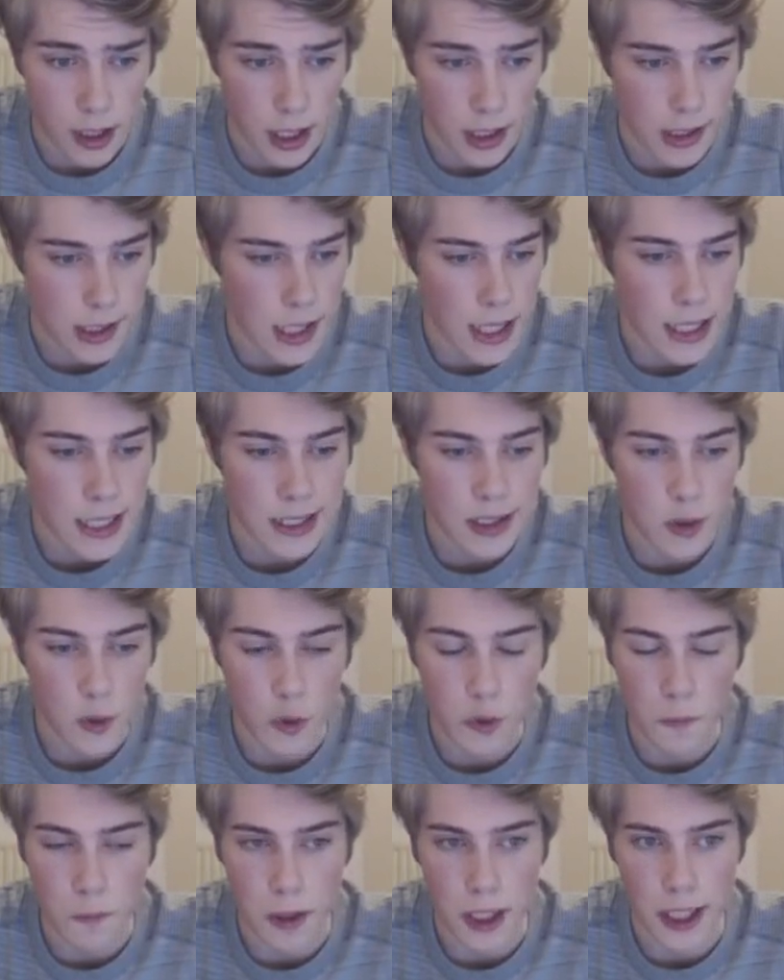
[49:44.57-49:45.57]
I think it
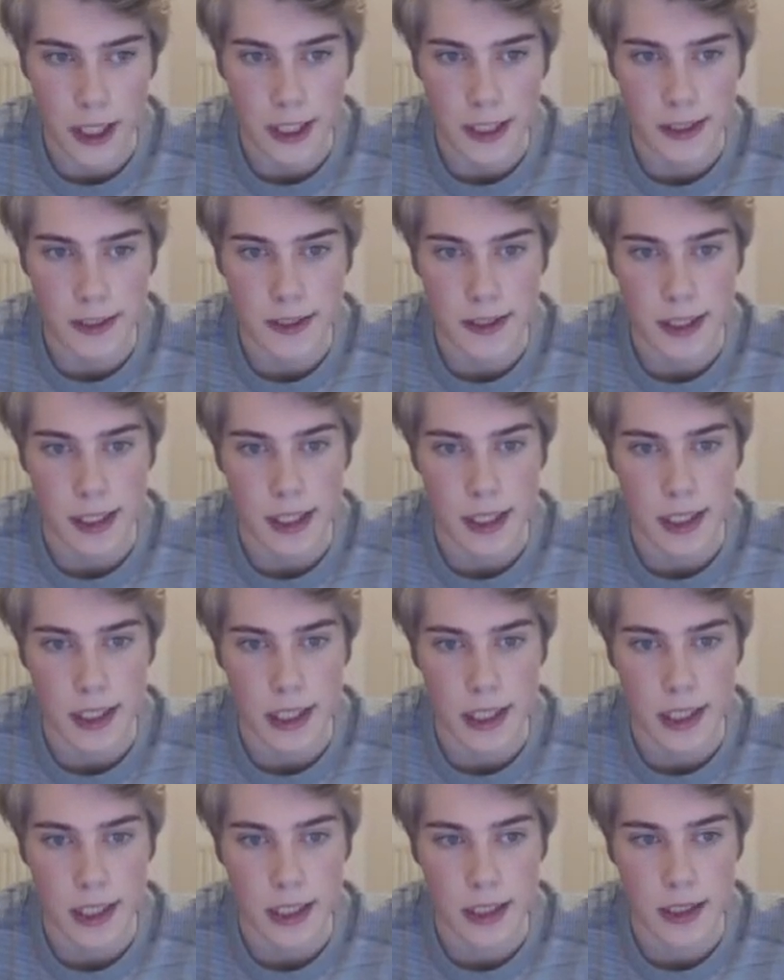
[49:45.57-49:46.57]
took place
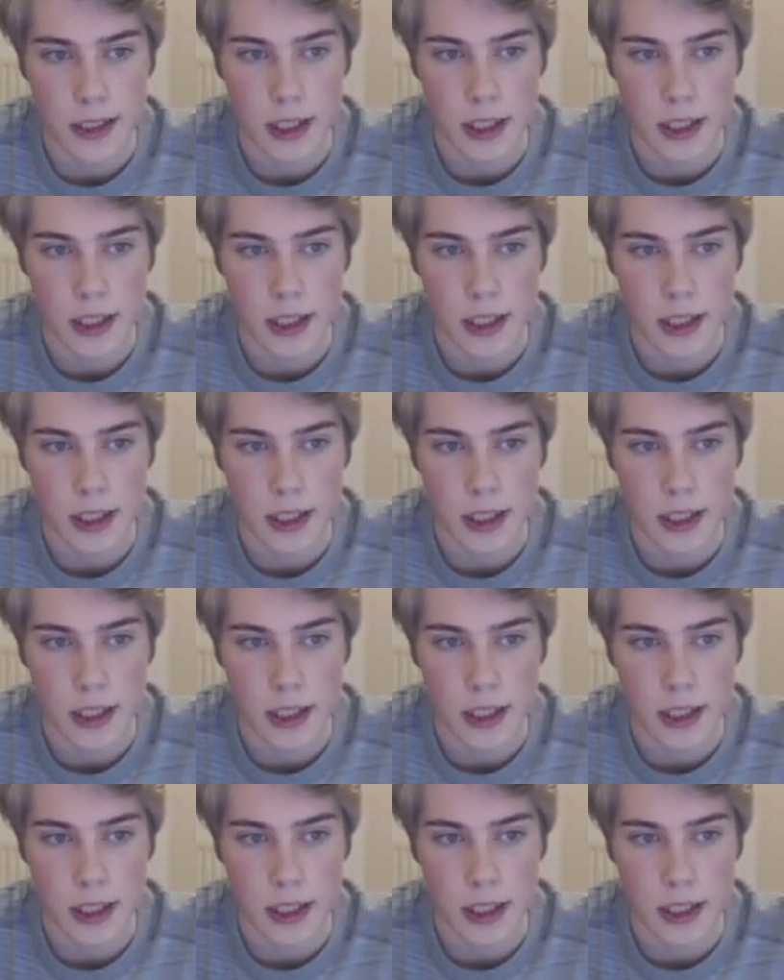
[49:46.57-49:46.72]
in